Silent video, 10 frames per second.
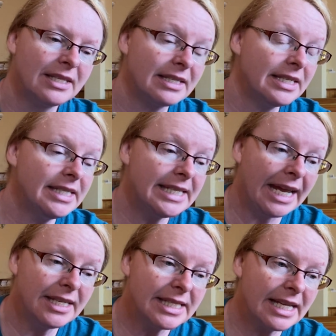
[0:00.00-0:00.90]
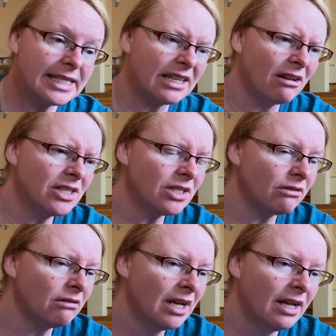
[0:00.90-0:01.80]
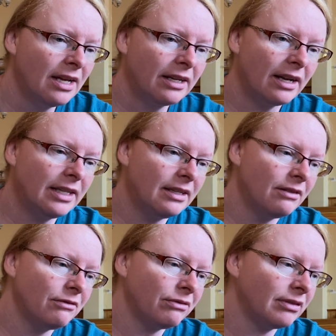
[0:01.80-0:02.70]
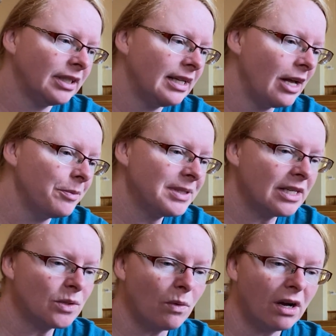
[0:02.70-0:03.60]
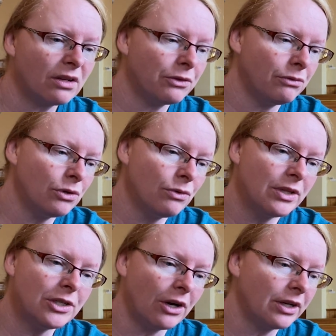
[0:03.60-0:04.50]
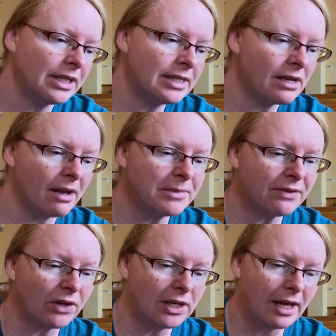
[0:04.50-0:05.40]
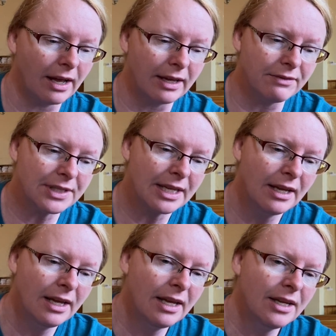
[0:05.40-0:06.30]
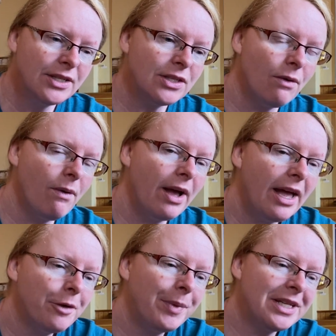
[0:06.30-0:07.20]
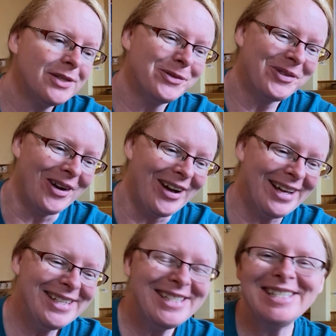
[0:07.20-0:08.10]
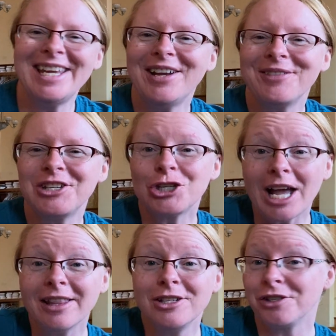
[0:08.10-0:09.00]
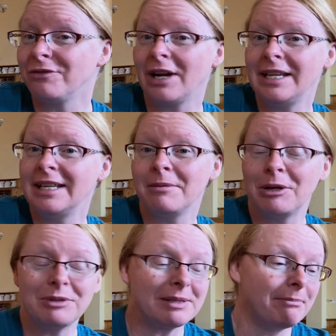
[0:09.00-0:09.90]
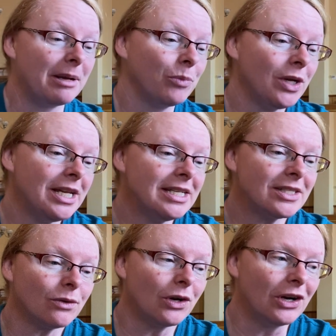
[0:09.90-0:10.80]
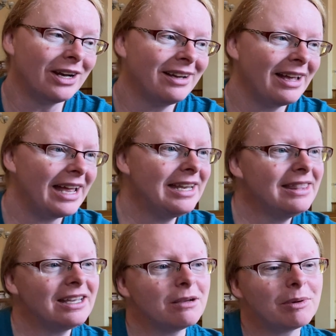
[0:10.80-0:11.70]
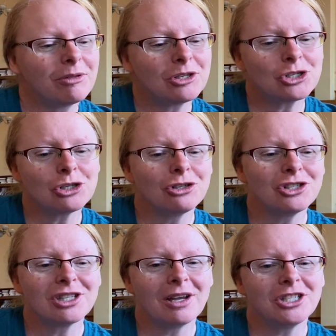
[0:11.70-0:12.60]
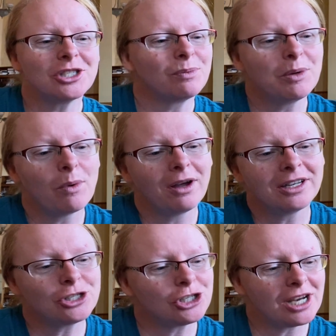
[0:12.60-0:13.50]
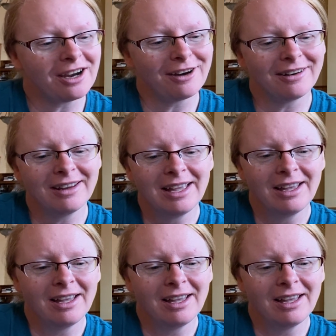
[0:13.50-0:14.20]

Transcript: sustains us, and also kind of helps us walk through the darkest times of our lives. So help us, oh God, to take on the challenge of writing about some memories or anything about the church that just we want to share.